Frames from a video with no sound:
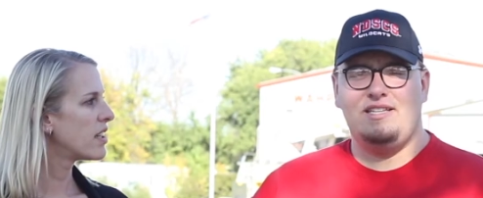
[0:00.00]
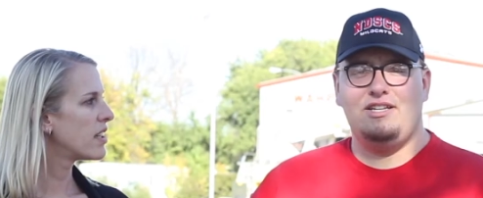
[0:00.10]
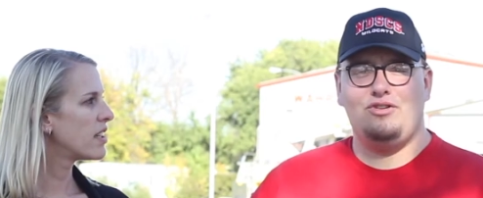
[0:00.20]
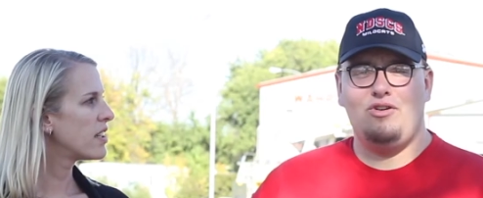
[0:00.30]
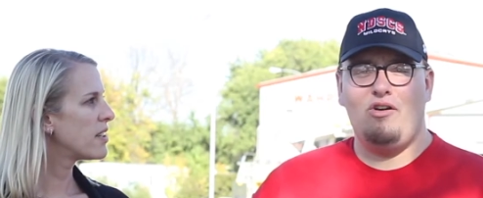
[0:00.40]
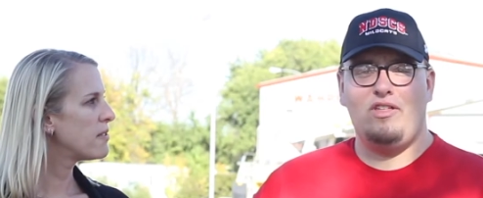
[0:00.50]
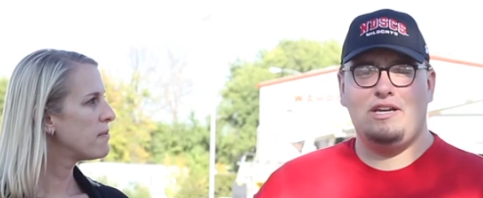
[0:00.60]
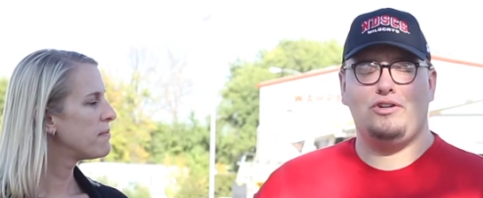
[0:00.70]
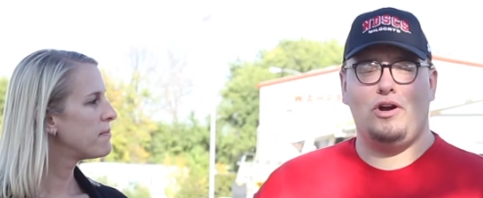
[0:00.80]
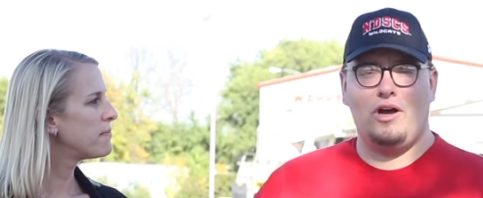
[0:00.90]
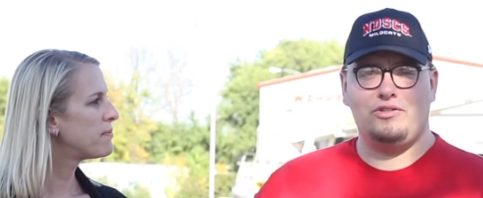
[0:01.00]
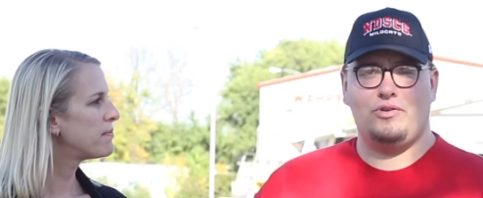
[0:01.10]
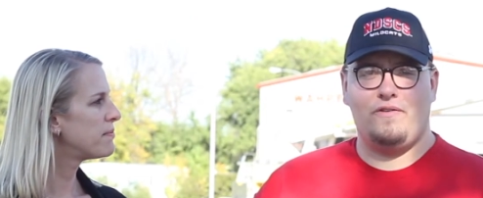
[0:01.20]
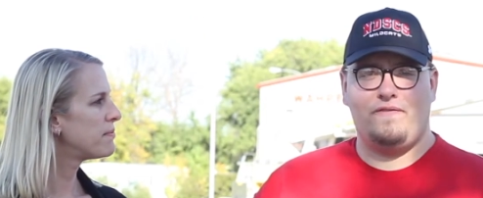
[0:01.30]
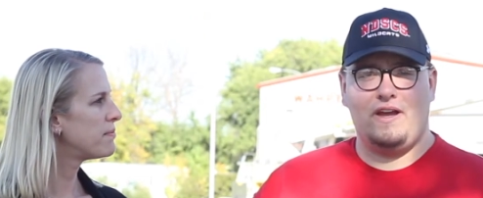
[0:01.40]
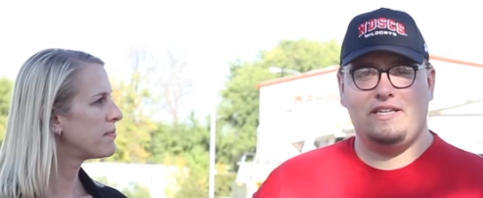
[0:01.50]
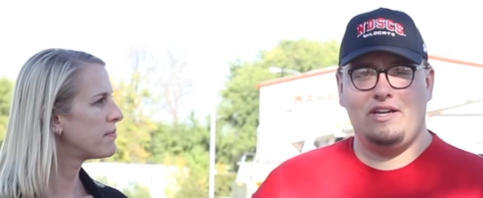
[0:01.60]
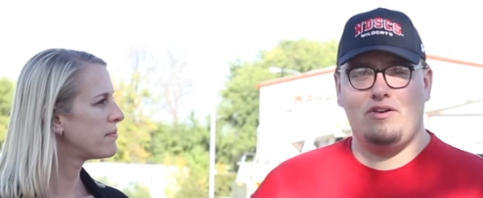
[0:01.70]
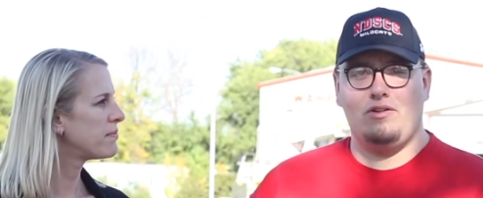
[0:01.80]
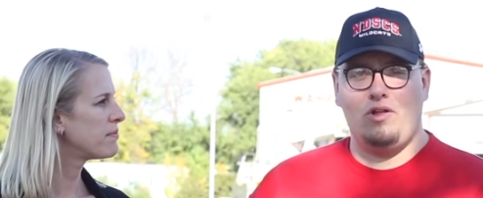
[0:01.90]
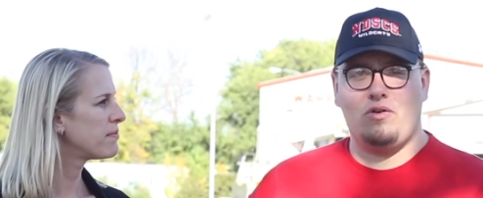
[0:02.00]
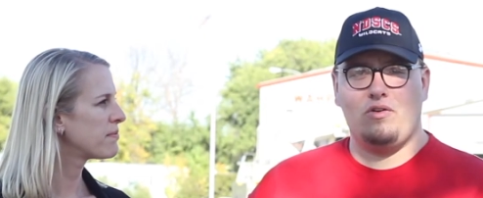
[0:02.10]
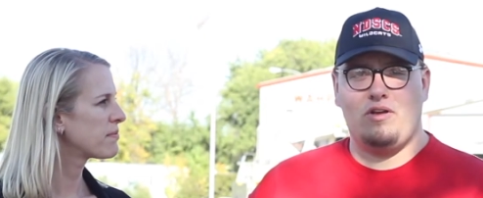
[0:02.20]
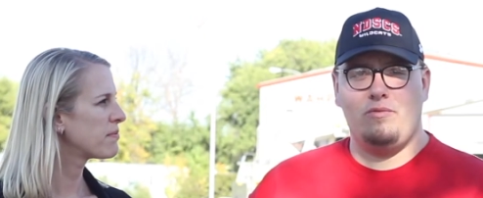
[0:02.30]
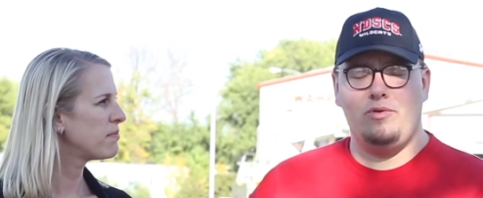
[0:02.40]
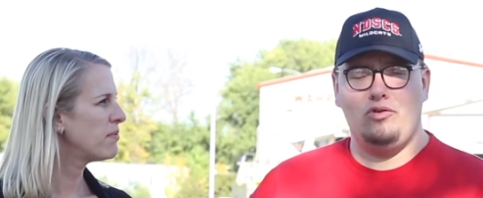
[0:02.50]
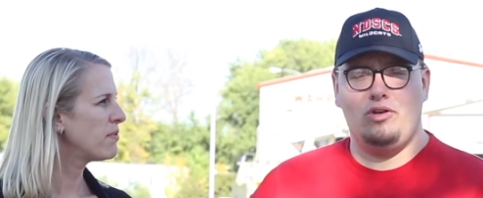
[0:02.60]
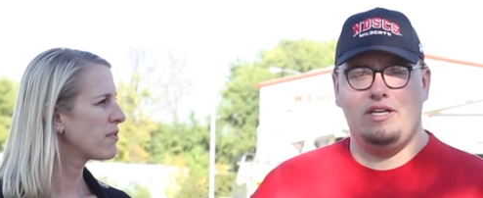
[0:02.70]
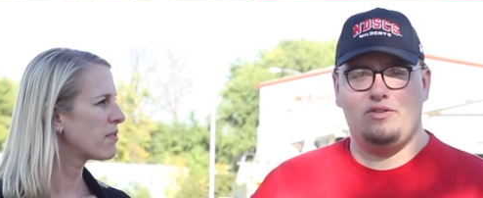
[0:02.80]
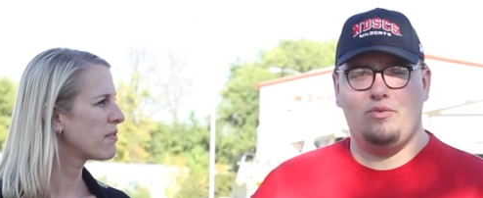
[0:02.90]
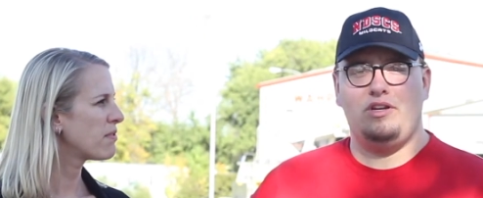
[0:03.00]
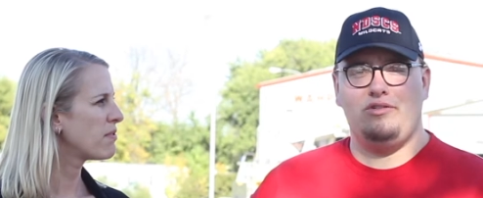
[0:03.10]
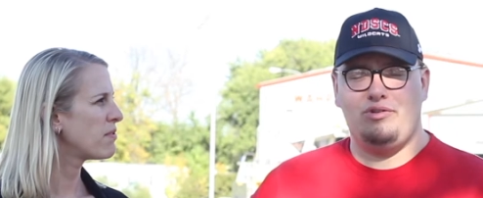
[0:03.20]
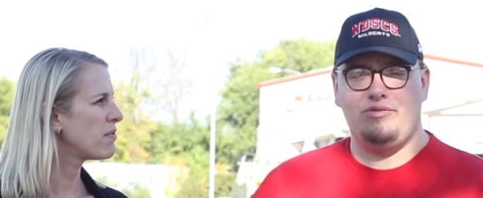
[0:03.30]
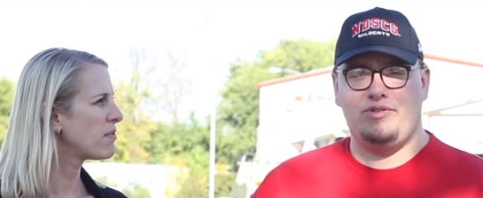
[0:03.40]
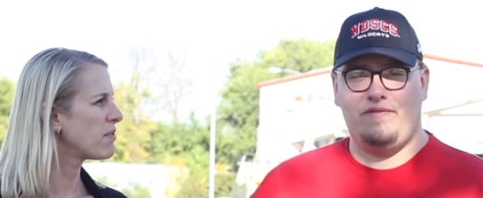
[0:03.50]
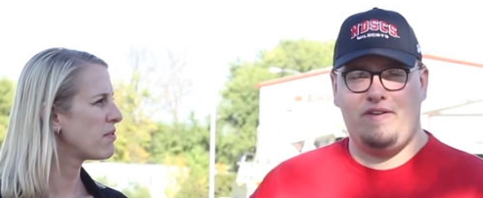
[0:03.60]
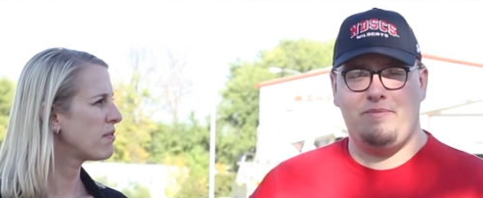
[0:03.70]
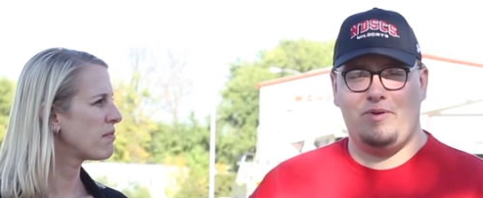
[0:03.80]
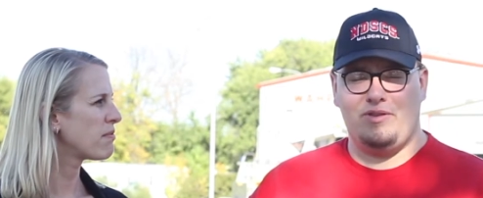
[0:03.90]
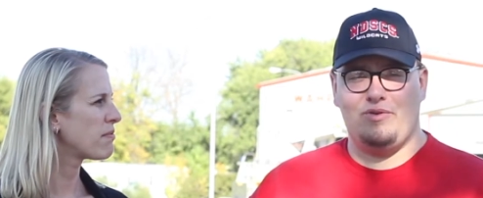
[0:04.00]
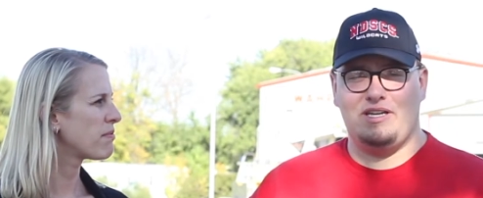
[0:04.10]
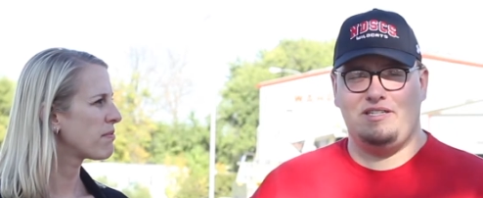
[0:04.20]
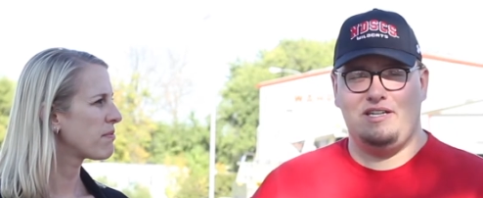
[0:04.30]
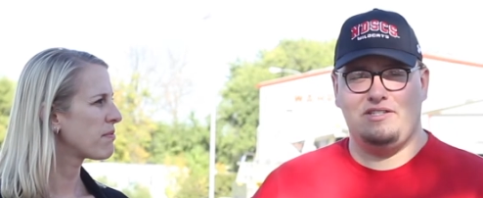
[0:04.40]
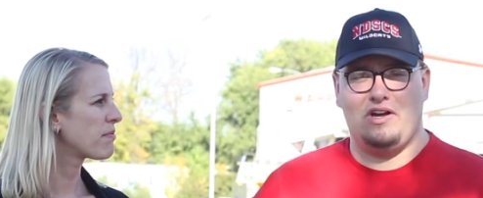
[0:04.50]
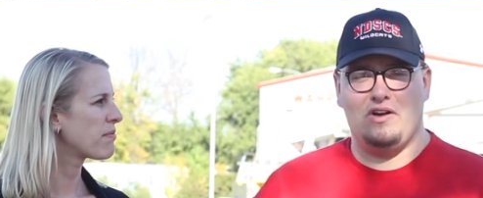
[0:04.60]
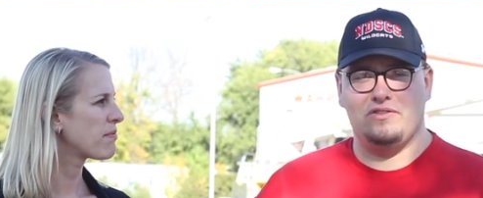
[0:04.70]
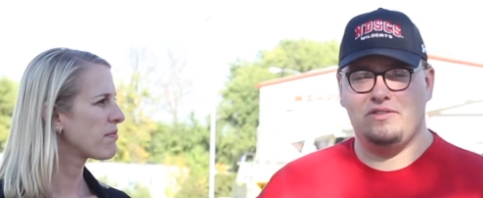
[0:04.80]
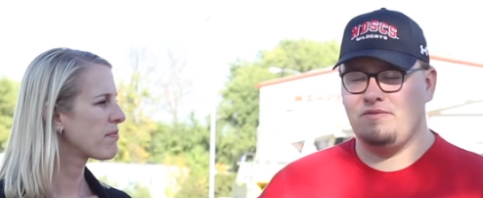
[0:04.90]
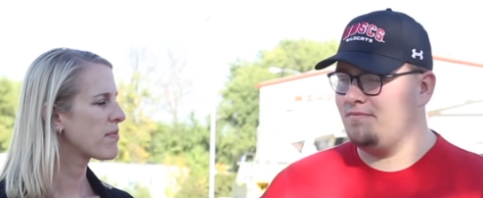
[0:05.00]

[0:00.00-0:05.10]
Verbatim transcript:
Speaker 1: Did you know that you're also affecting your local communities when you choose to vape in the residence halls?